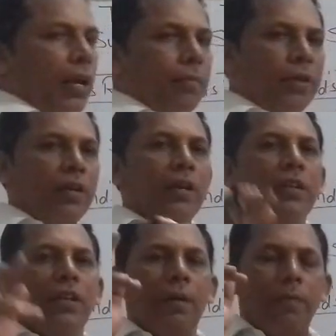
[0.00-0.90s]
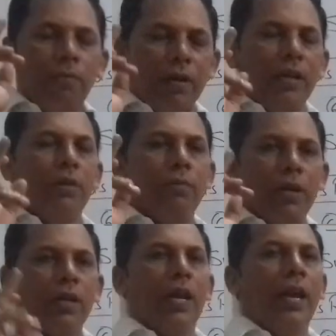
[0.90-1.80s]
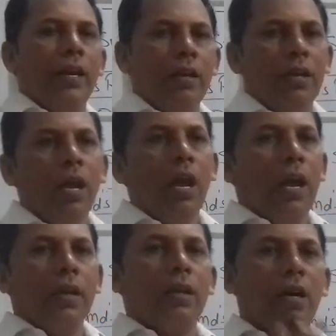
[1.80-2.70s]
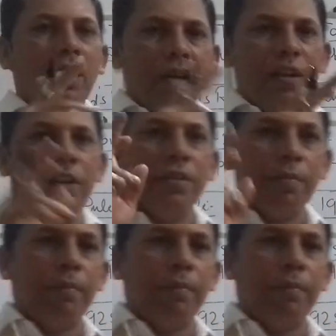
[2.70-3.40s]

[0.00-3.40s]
orbital is of only one kind and contains